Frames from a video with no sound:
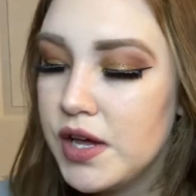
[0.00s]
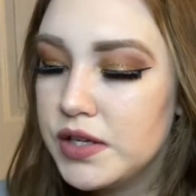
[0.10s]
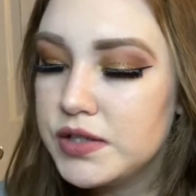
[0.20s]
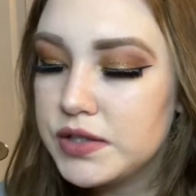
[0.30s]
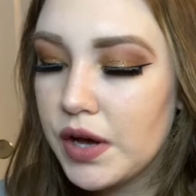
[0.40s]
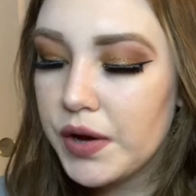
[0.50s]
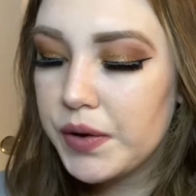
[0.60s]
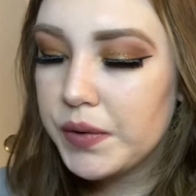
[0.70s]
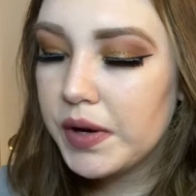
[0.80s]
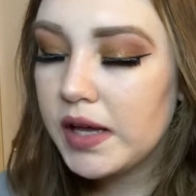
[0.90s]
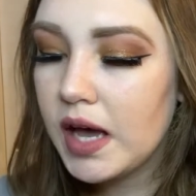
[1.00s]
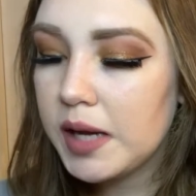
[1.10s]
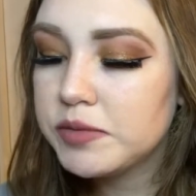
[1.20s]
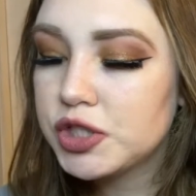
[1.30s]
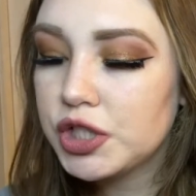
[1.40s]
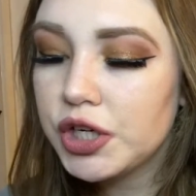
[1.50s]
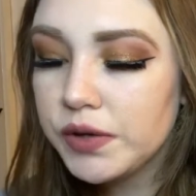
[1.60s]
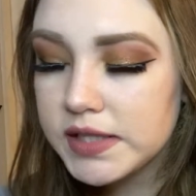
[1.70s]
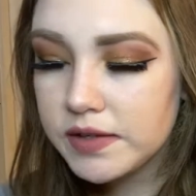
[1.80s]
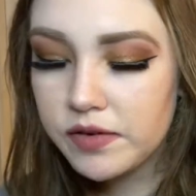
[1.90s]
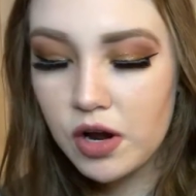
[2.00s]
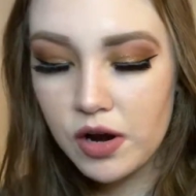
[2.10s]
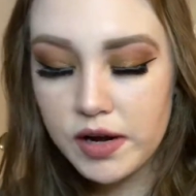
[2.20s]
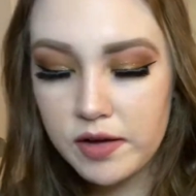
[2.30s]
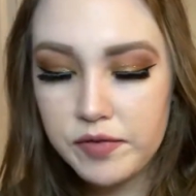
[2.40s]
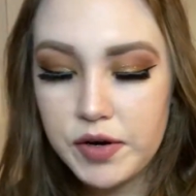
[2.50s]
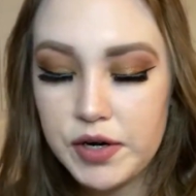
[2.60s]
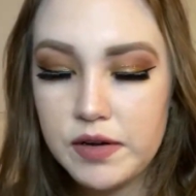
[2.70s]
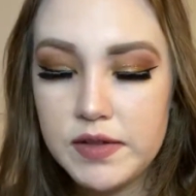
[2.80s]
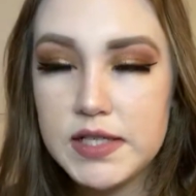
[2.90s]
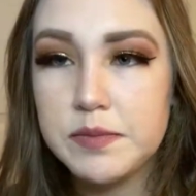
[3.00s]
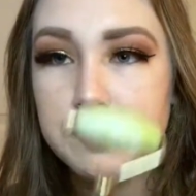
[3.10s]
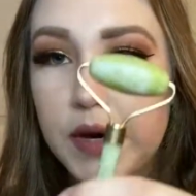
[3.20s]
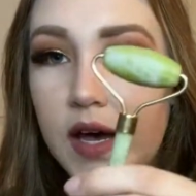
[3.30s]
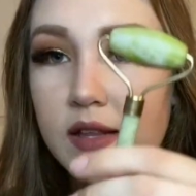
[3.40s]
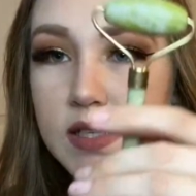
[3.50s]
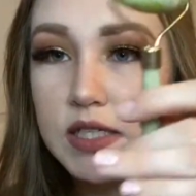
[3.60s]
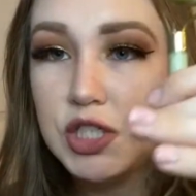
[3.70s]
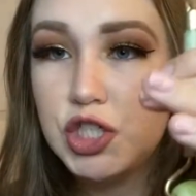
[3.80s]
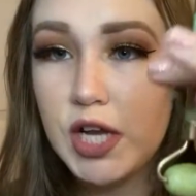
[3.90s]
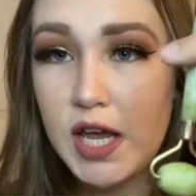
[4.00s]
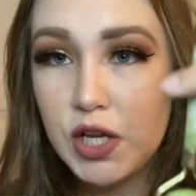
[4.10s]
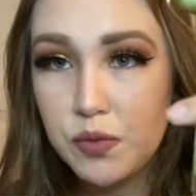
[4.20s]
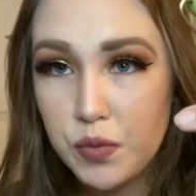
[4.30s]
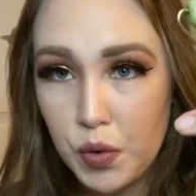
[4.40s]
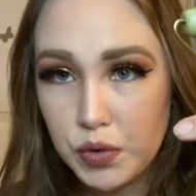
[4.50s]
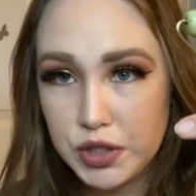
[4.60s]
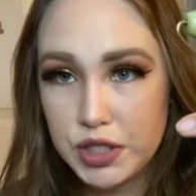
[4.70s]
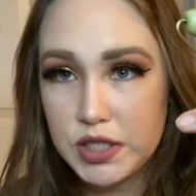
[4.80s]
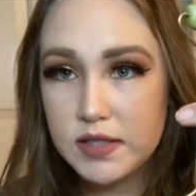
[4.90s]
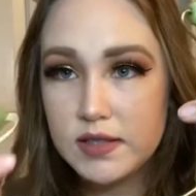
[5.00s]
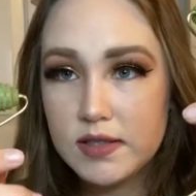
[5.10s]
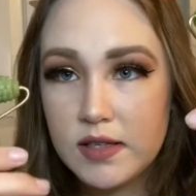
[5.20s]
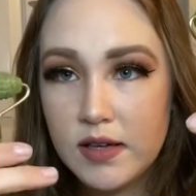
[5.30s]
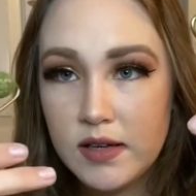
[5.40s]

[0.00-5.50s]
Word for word: So I'm sure you guys have, have heard of these, but these jade rollers.